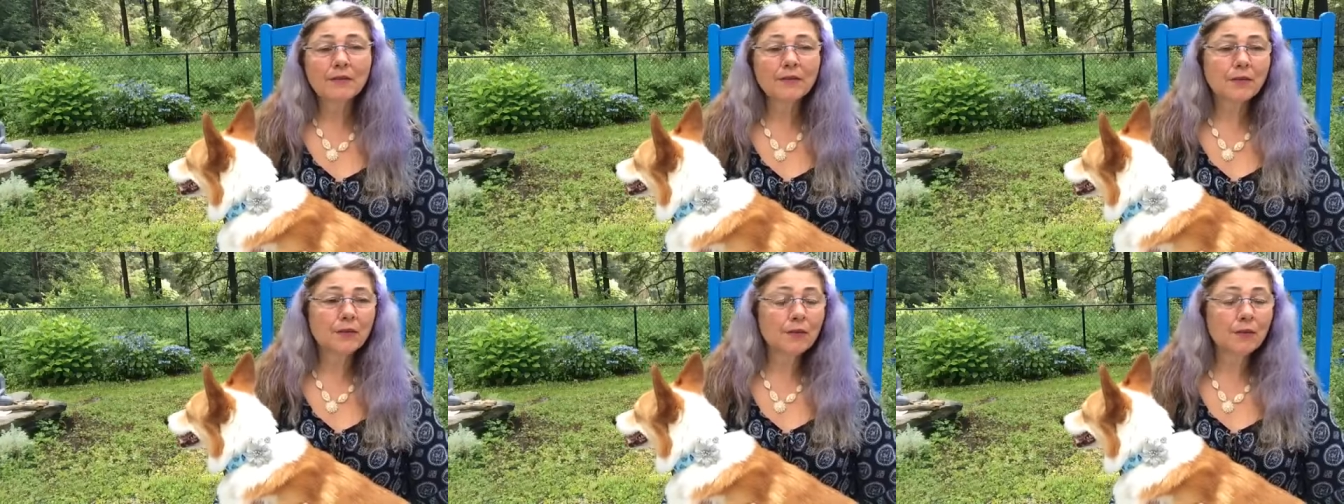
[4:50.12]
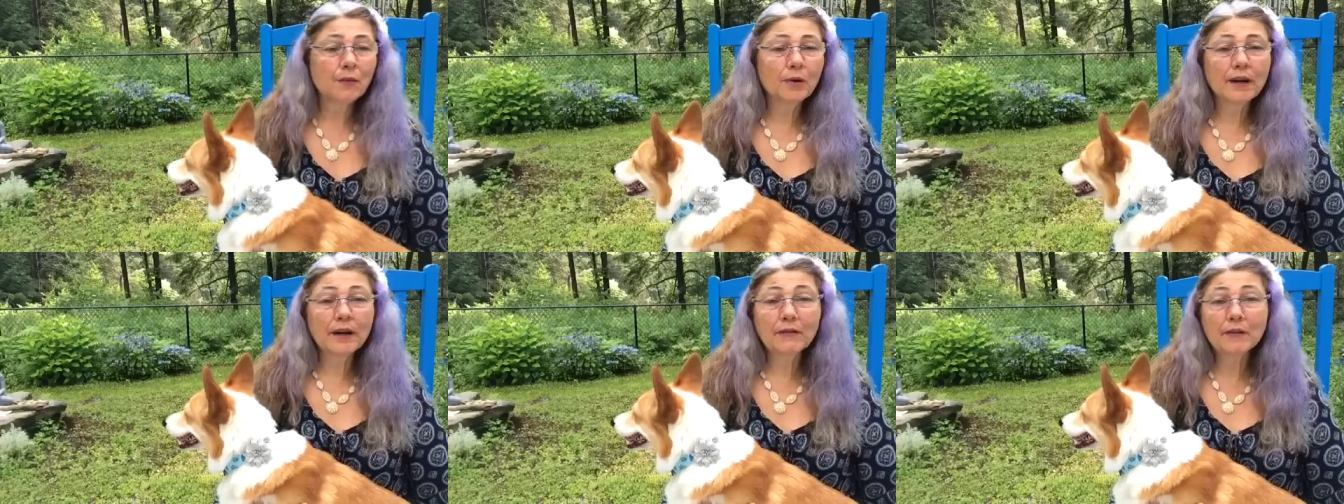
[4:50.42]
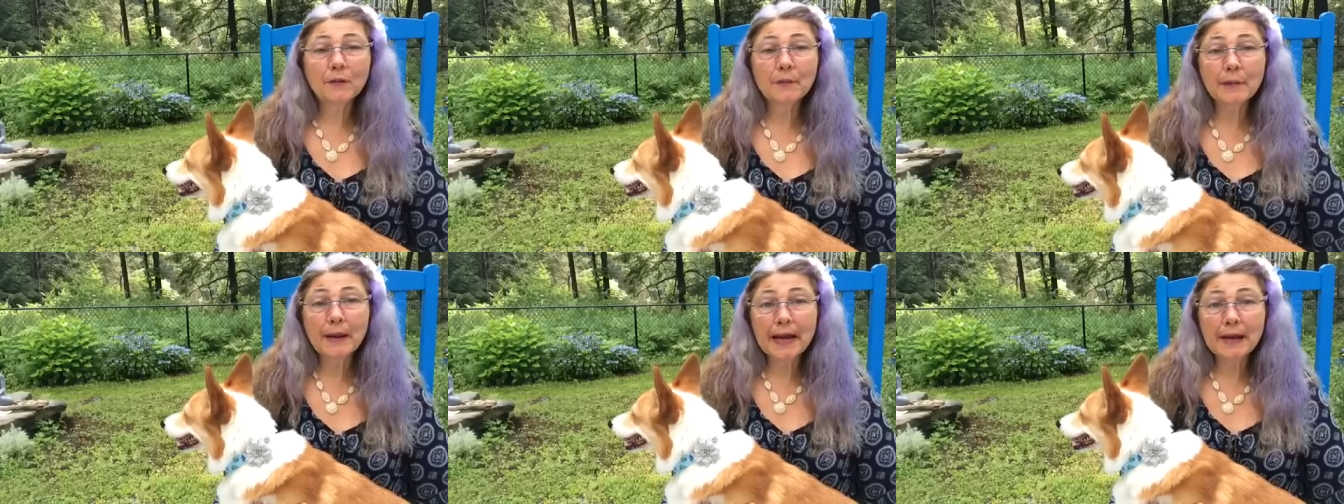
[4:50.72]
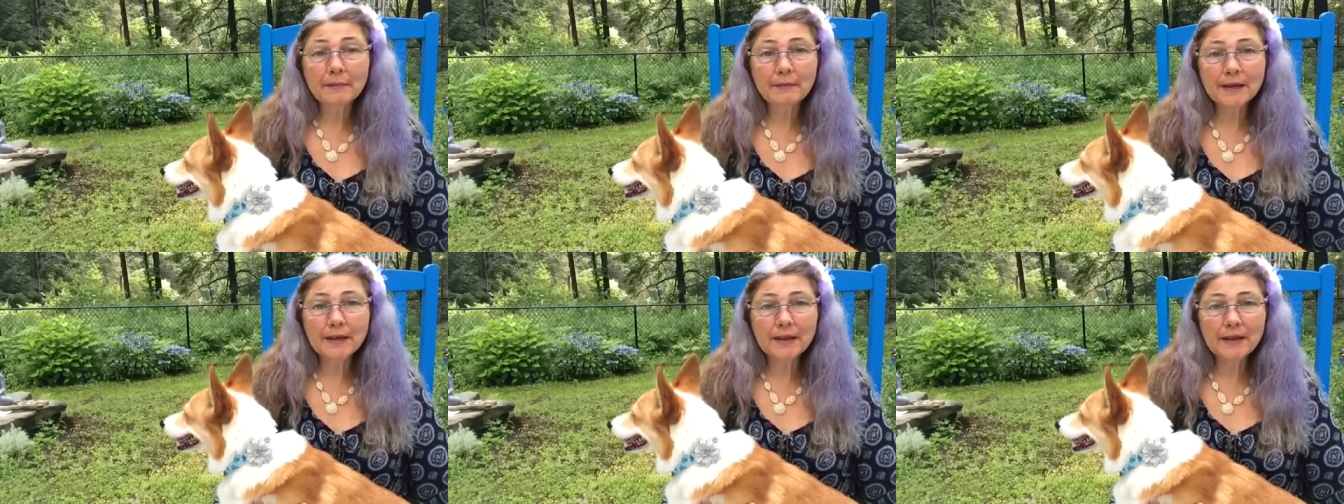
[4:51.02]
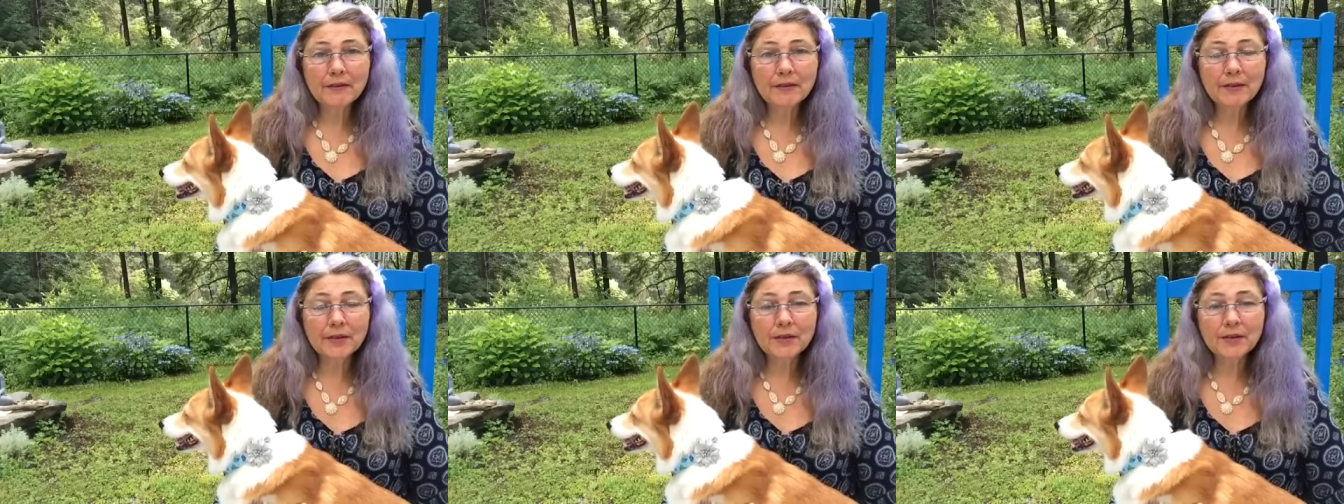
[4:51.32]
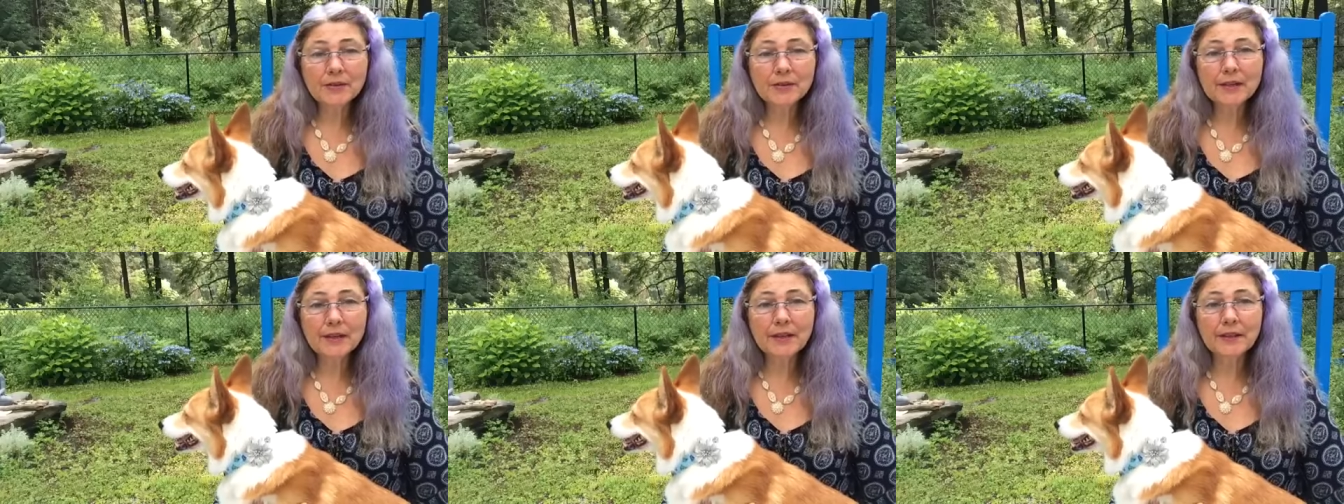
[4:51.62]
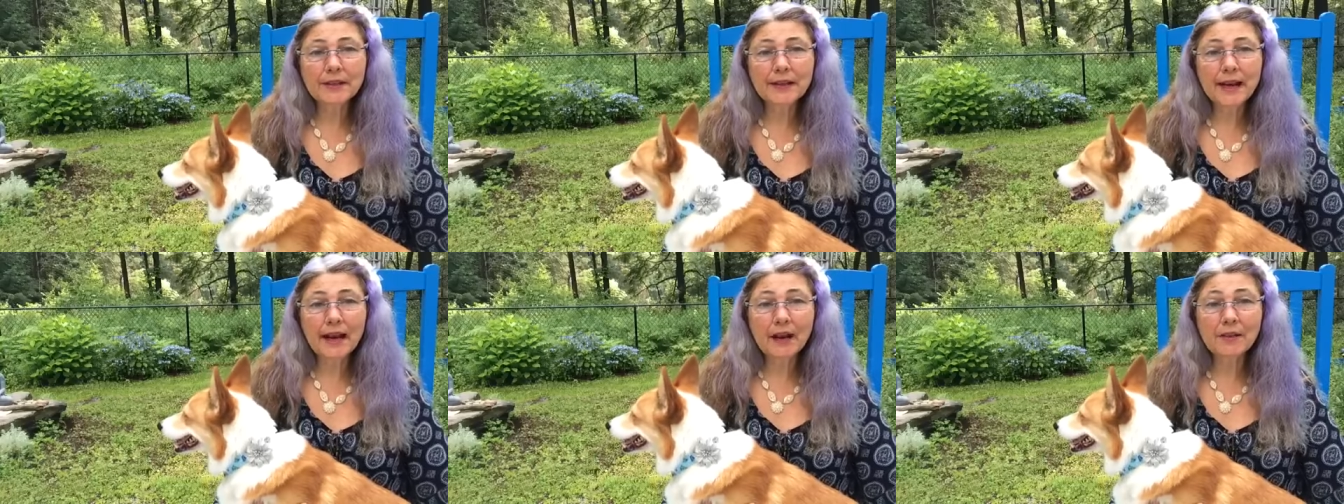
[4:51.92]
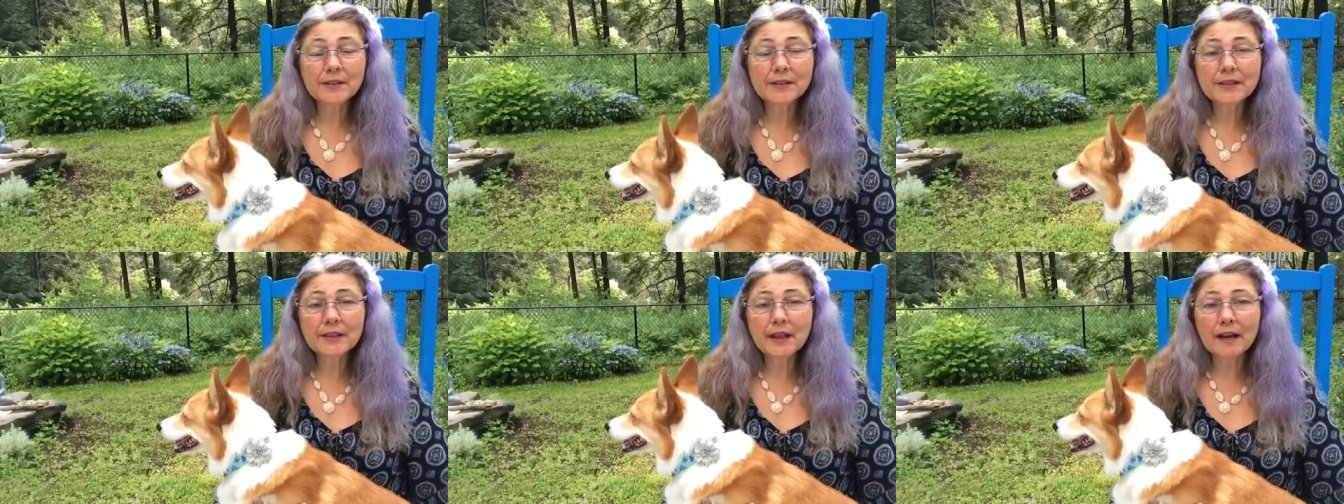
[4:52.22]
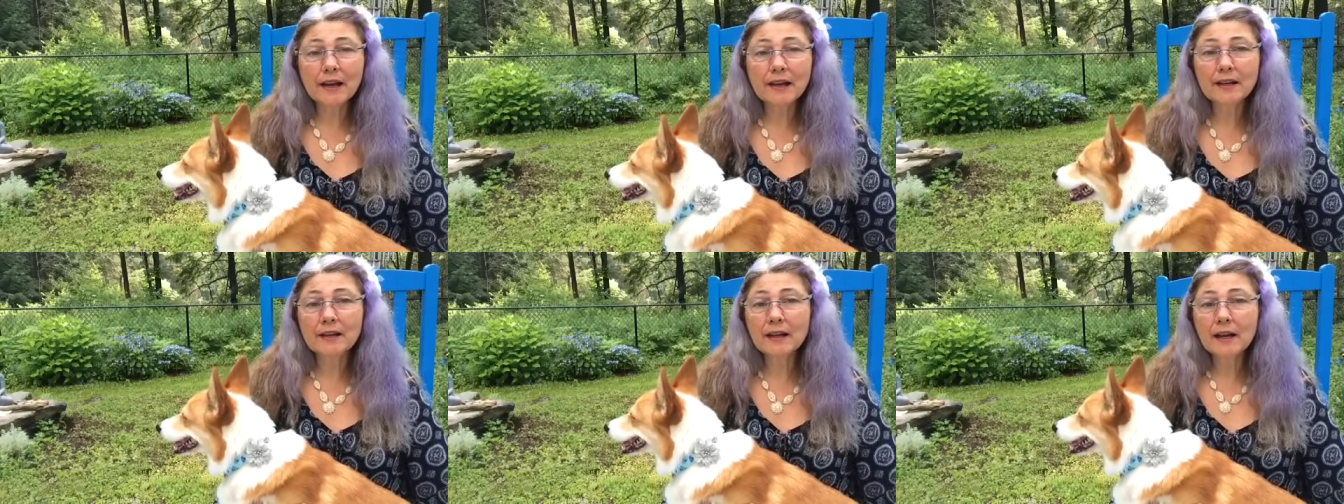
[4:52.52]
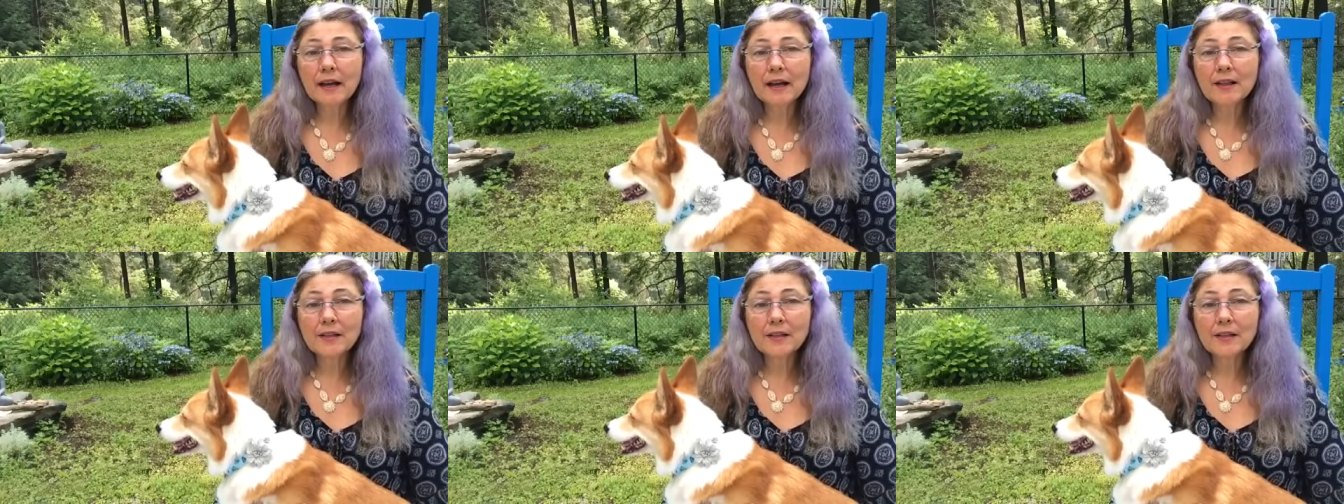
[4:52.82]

whatever bad behavior you see on the outside,